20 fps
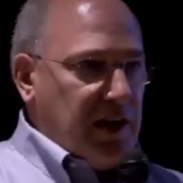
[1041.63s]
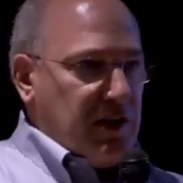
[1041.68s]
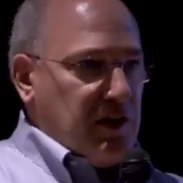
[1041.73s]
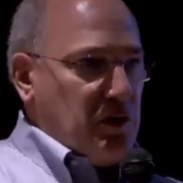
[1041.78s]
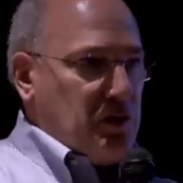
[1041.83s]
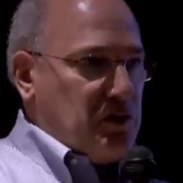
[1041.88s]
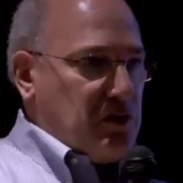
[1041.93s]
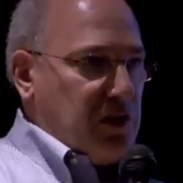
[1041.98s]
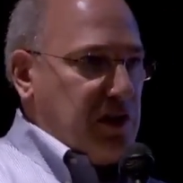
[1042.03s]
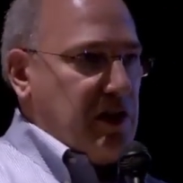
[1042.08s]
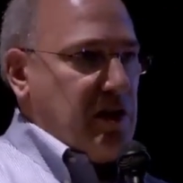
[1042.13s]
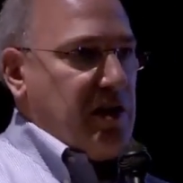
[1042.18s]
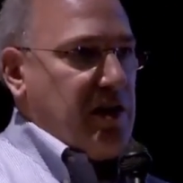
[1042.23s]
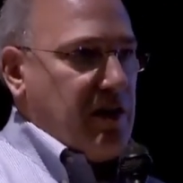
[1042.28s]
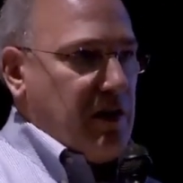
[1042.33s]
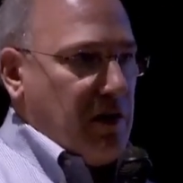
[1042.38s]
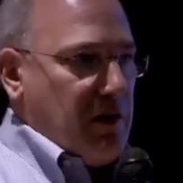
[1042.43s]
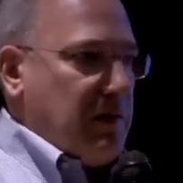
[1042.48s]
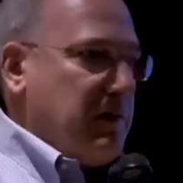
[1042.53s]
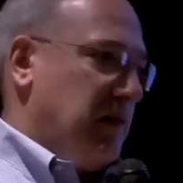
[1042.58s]
Usually you
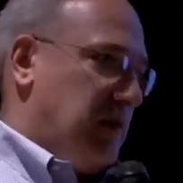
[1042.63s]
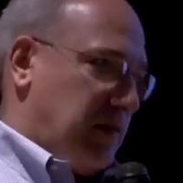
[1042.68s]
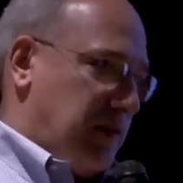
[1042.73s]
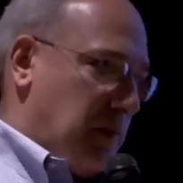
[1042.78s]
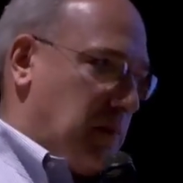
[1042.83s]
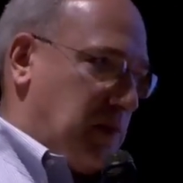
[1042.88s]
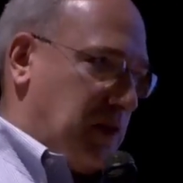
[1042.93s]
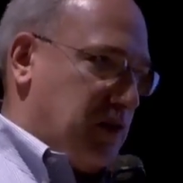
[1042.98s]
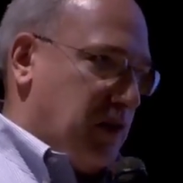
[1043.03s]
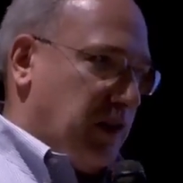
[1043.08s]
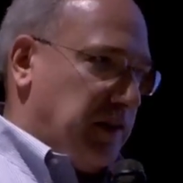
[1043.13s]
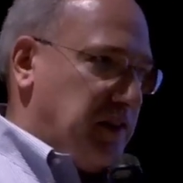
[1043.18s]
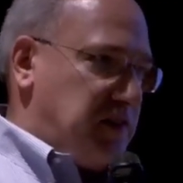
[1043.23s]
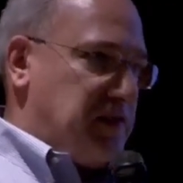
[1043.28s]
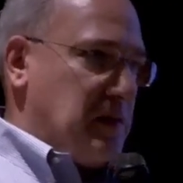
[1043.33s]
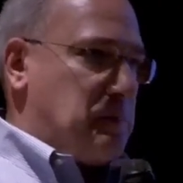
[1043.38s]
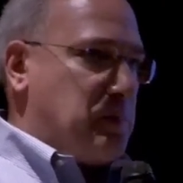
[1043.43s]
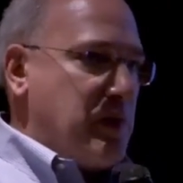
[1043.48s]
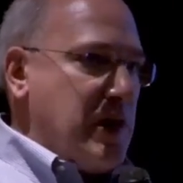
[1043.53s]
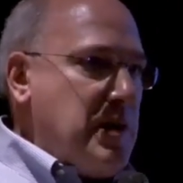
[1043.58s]
hear something called the
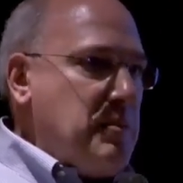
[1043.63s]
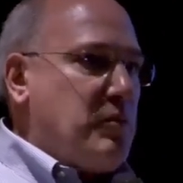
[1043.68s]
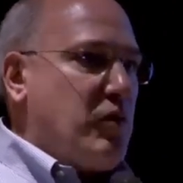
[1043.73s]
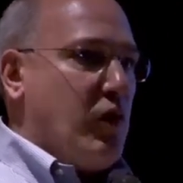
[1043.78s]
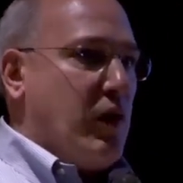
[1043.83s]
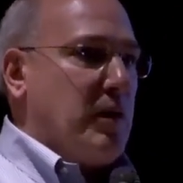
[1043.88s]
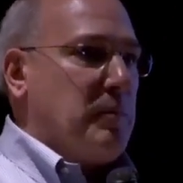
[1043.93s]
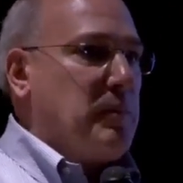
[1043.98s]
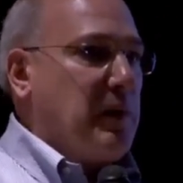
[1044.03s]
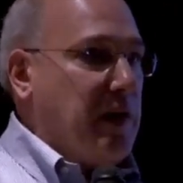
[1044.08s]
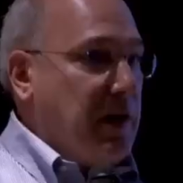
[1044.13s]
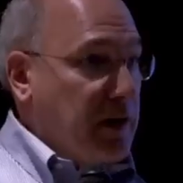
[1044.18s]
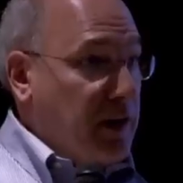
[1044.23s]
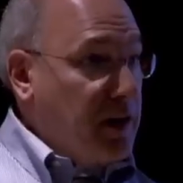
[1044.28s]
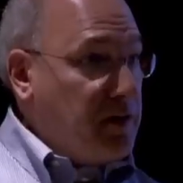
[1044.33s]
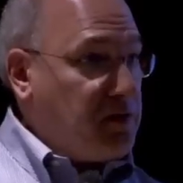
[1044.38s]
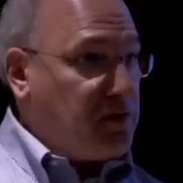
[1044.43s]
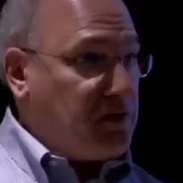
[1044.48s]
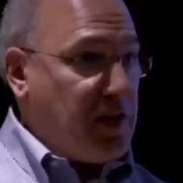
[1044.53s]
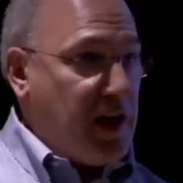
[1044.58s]
Supreme Court, but in
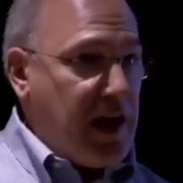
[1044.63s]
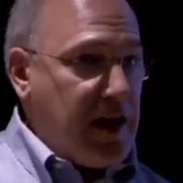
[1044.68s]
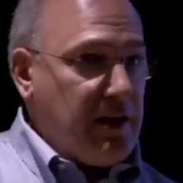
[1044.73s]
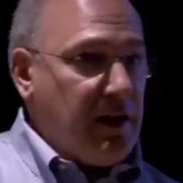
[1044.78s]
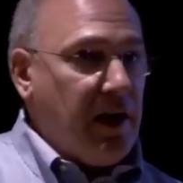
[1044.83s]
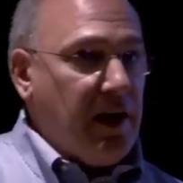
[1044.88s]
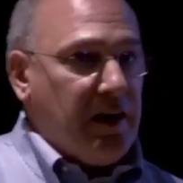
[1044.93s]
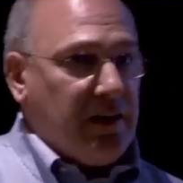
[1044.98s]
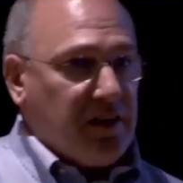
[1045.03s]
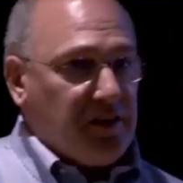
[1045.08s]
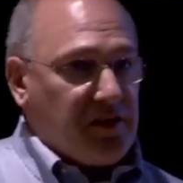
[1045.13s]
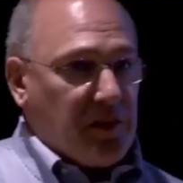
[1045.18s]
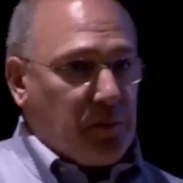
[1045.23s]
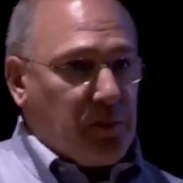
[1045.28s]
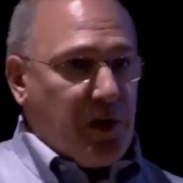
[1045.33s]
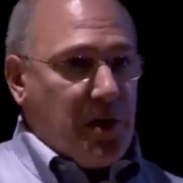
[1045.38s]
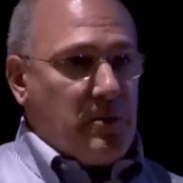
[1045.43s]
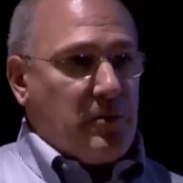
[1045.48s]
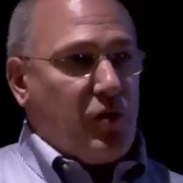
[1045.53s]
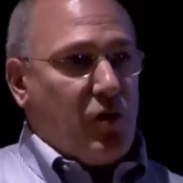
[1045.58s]
this state, the
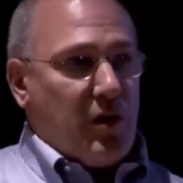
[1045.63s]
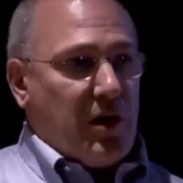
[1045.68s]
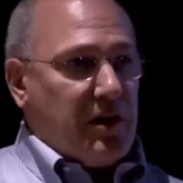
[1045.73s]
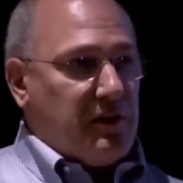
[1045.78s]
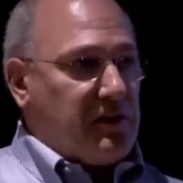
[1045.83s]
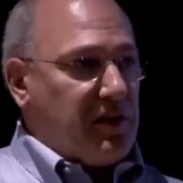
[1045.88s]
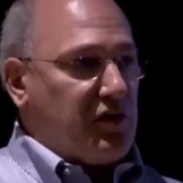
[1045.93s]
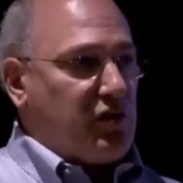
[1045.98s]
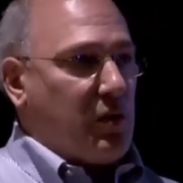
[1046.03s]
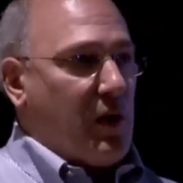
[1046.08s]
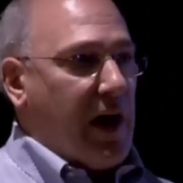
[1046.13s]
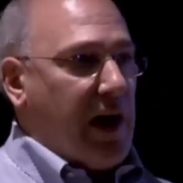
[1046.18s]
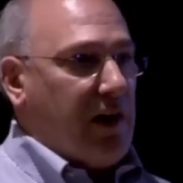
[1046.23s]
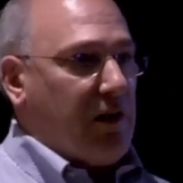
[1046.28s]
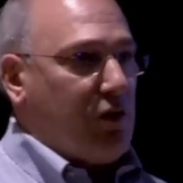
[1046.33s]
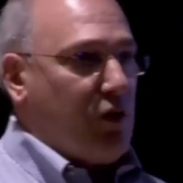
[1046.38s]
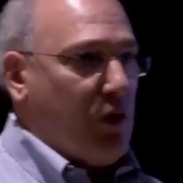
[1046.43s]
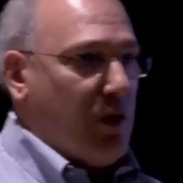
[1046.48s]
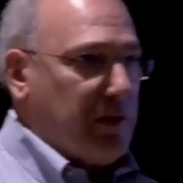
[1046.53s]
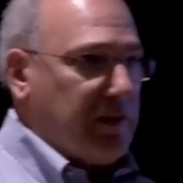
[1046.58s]
Supreme Court is the
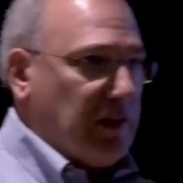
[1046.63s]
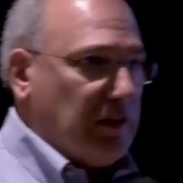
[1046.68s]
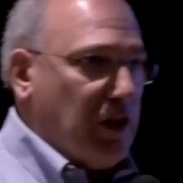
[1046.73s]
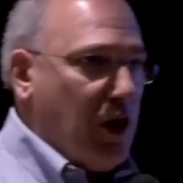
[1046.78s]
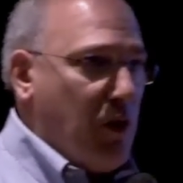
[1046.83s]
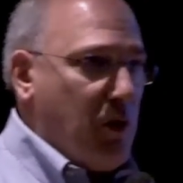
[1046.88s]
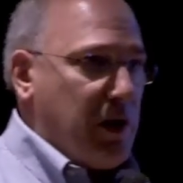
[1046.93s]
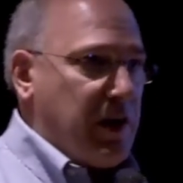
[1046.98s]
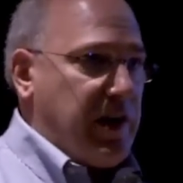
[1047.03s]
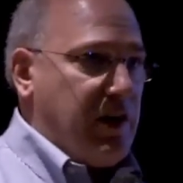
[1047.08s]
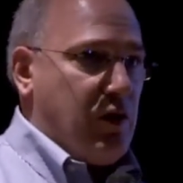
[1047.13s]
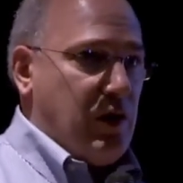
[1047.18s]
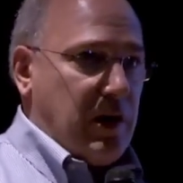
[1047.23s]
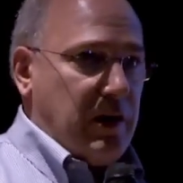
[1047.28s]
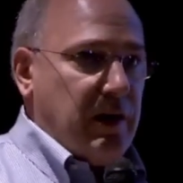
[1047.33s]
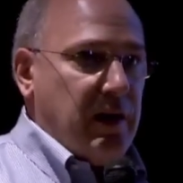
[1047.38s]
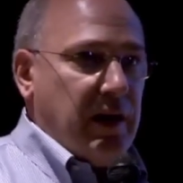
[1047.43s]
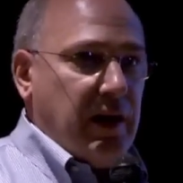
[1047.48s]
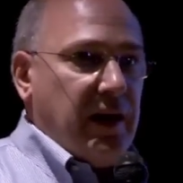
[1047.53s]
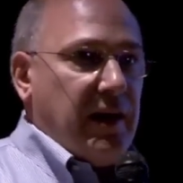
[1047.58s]
trial court, the lower court.
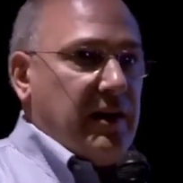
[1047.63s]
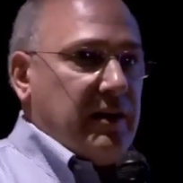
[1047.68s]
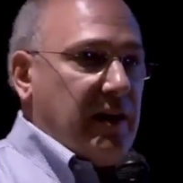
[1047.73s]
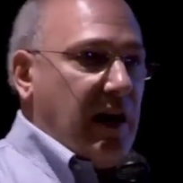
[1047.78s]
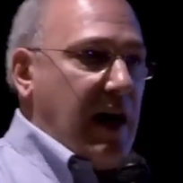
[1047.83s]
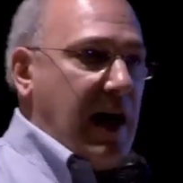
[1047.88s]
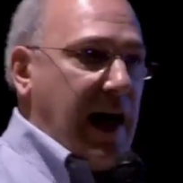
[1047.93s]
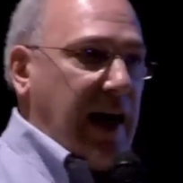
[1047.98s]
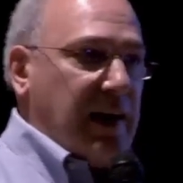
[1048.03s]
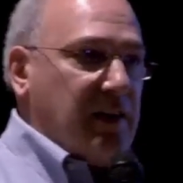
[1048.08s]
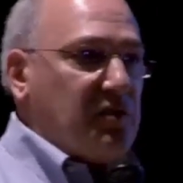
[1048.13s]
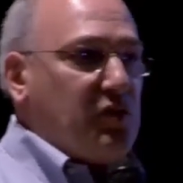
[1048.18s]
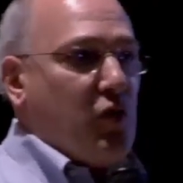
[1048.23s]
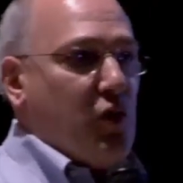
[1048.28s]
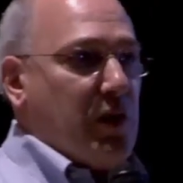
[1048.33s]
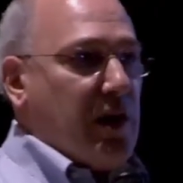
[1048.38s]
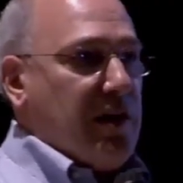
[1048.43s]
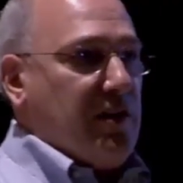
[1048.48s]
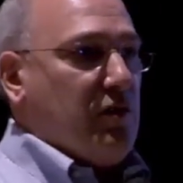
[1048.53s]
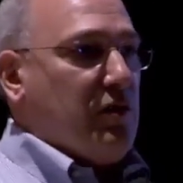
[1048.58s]
The highest
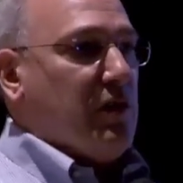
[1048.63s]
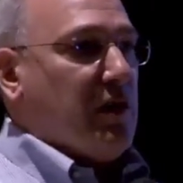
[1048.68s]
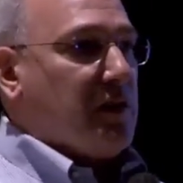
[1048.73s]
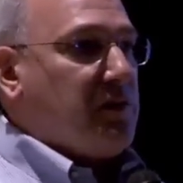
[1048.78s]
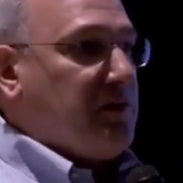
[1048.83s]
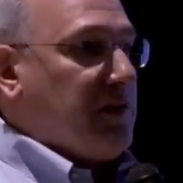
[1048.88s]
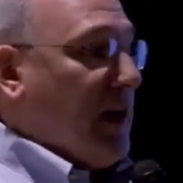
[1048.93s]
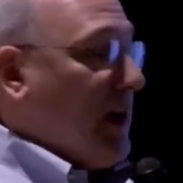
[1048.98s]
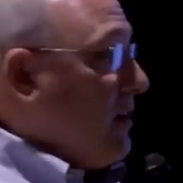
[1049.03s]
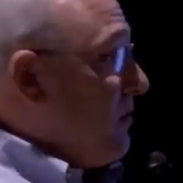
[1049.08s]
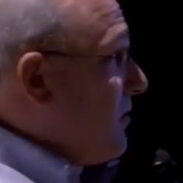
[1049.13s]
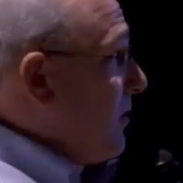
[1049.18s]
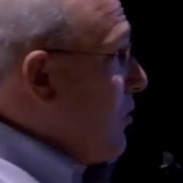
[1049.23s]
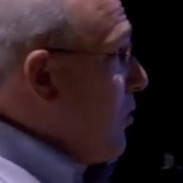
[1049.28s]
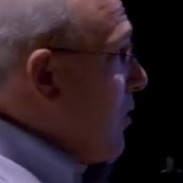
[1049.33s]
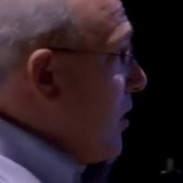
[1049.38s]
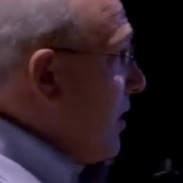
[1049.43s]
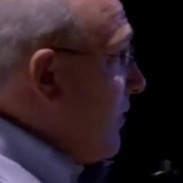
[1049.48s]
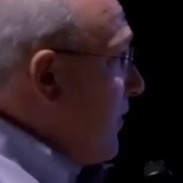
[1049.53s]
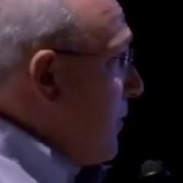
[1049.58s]
court in New York State is the
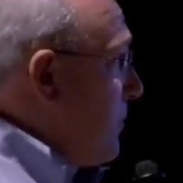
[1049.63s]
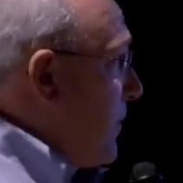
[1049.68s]
Court of